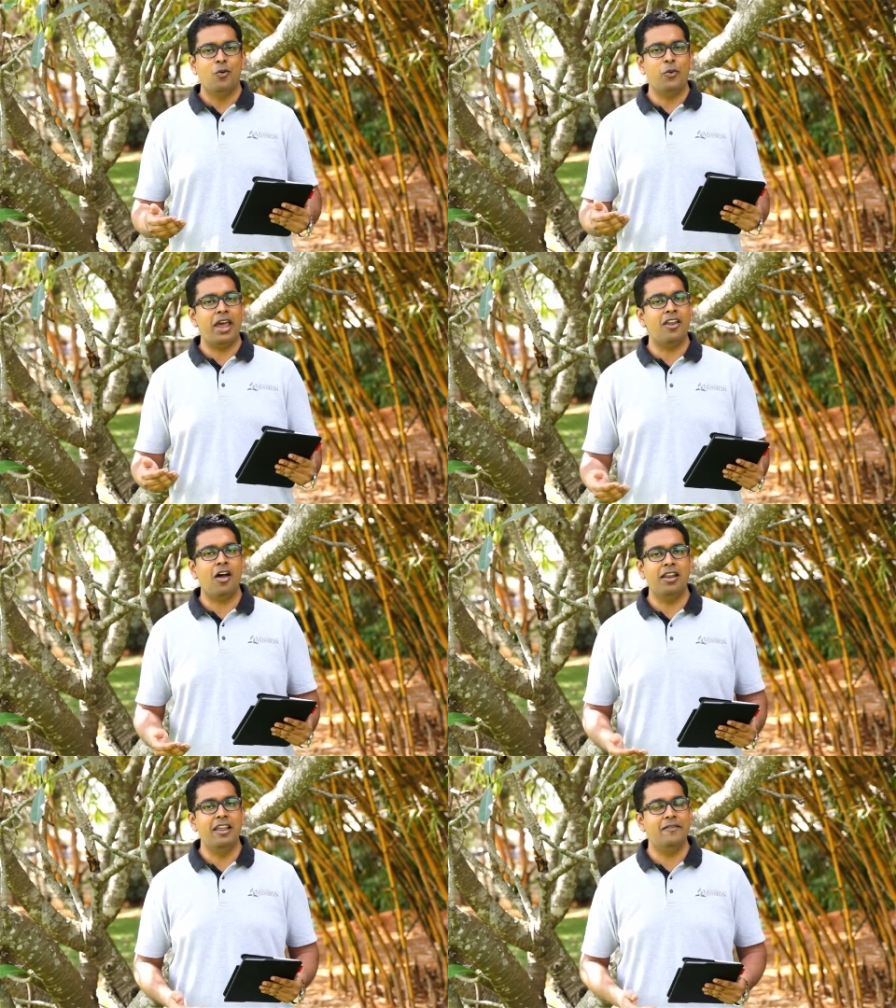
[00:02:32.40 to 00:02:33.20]
we are
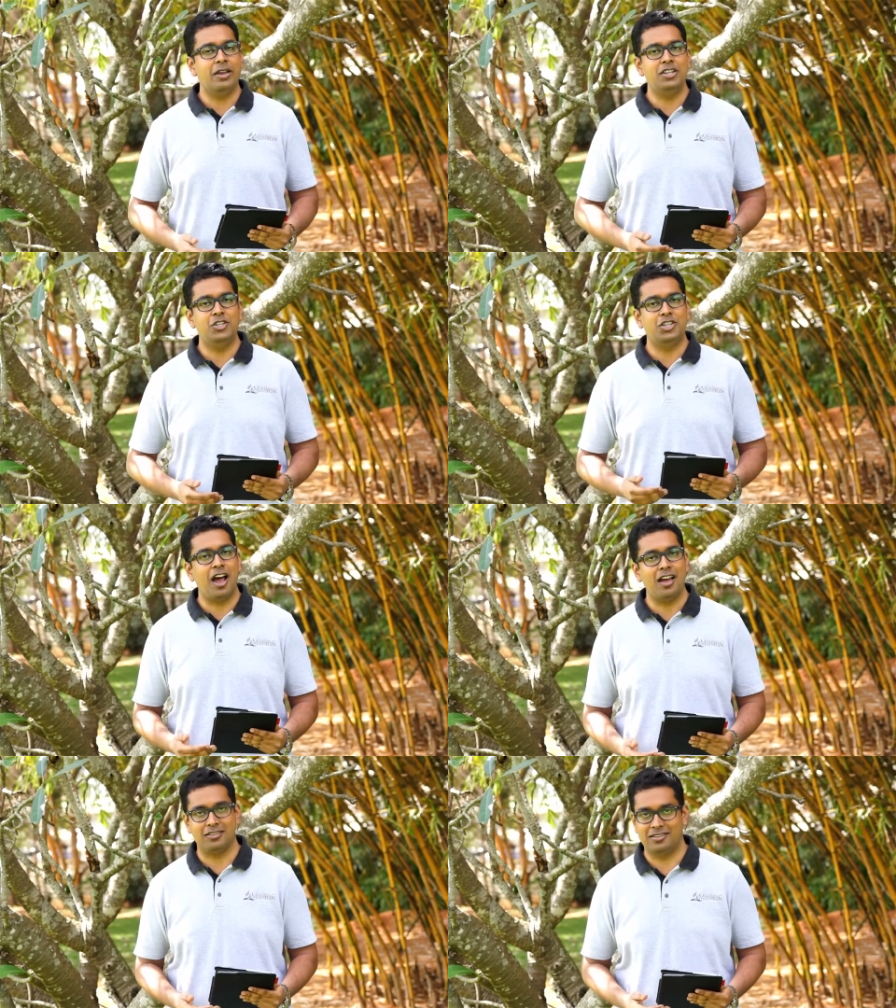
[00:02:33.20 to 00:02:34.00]
not living in
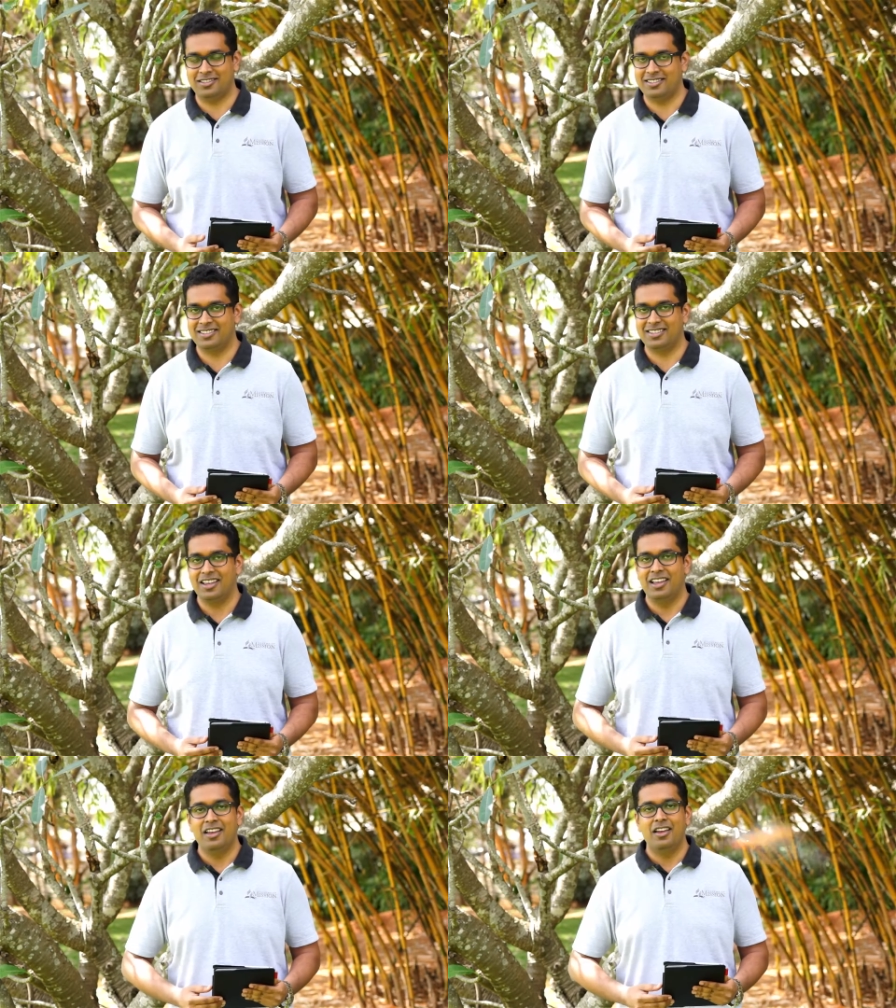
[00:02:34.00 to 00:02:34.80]
chance.
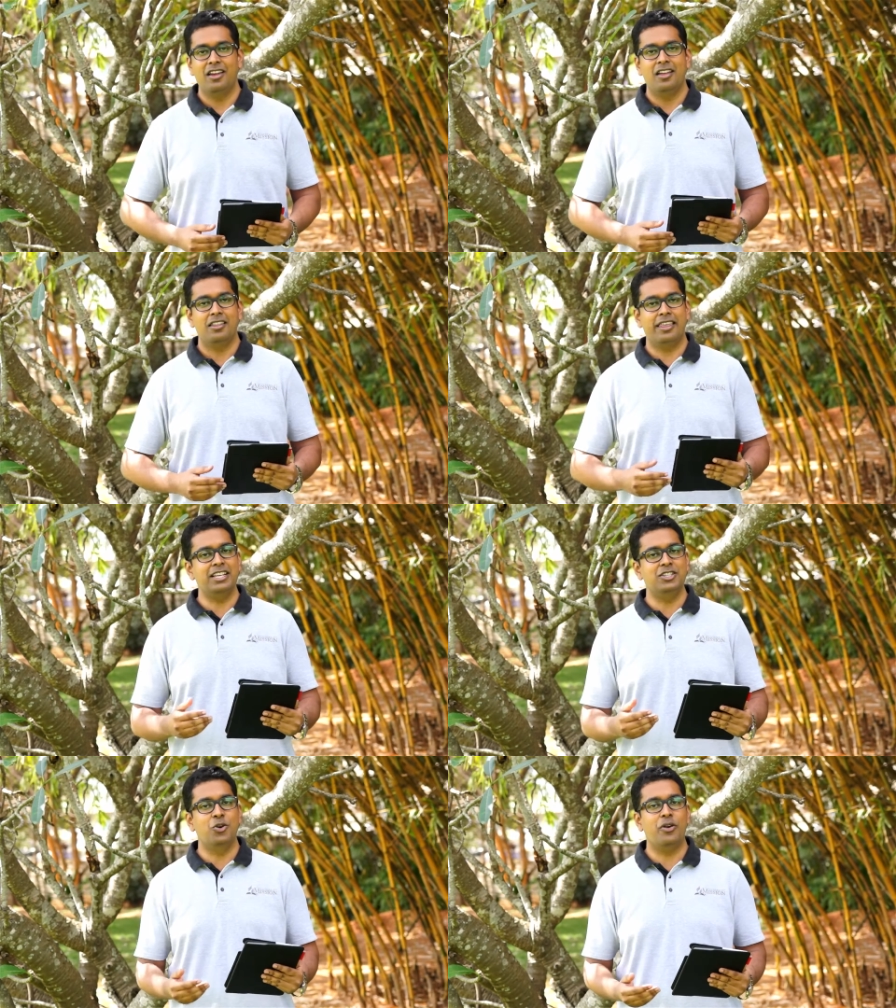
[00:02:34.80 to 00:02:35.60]

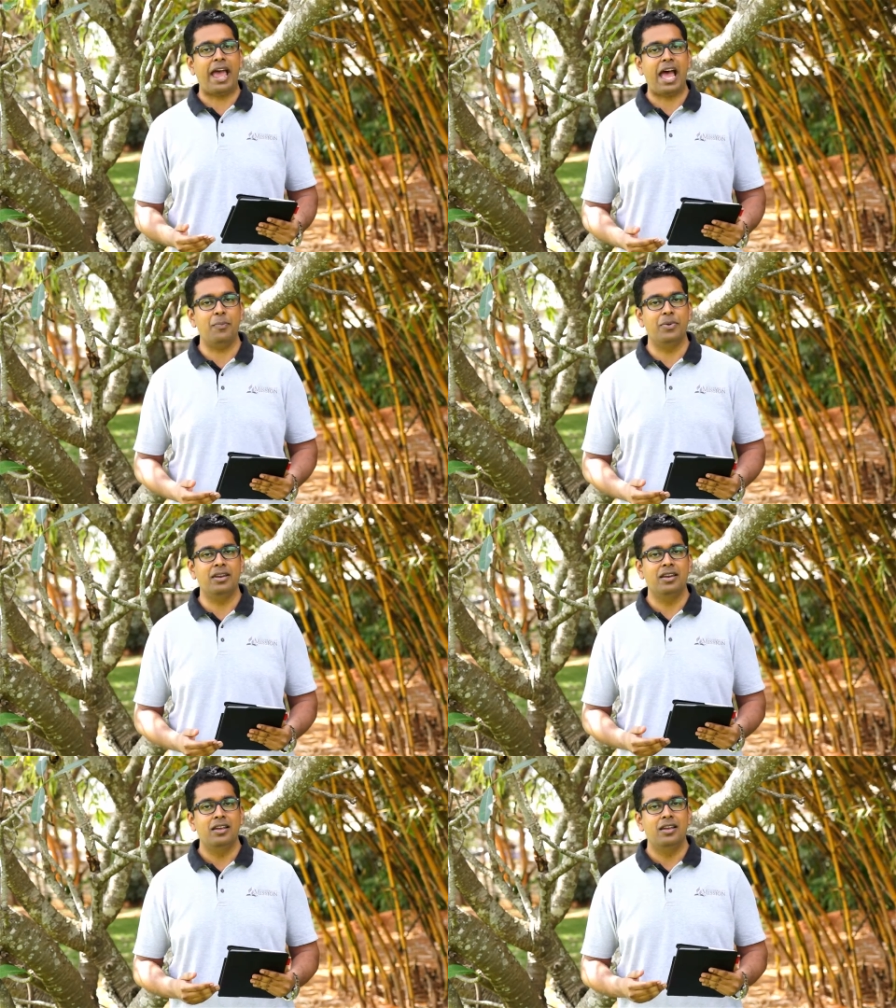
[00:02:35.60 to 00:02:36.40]
Things don't happen
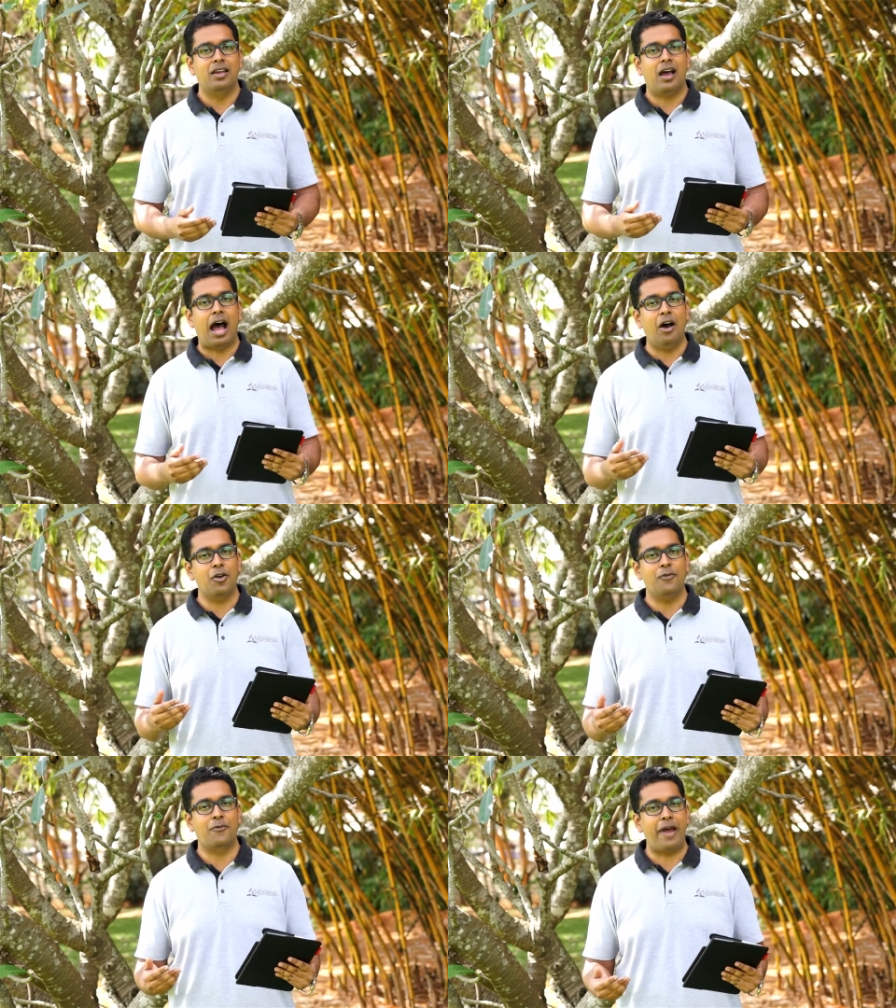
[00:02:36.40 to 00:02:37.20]
out
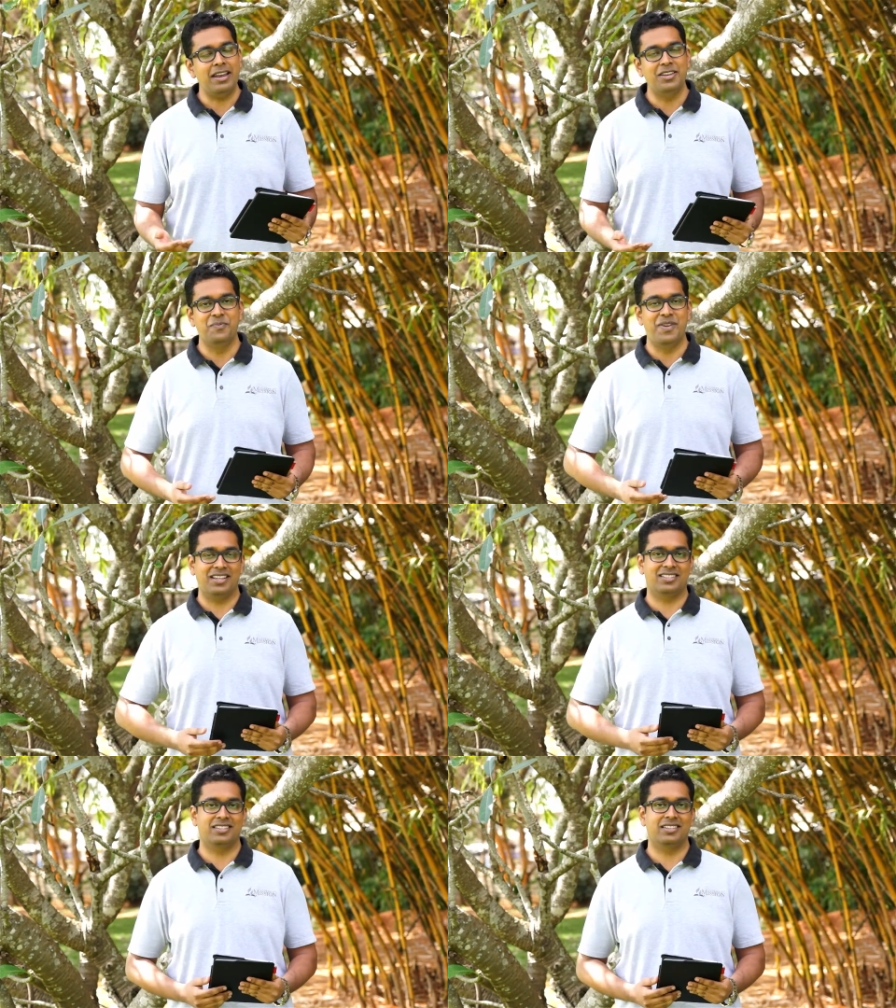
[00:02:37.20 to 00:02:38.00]
of randomness,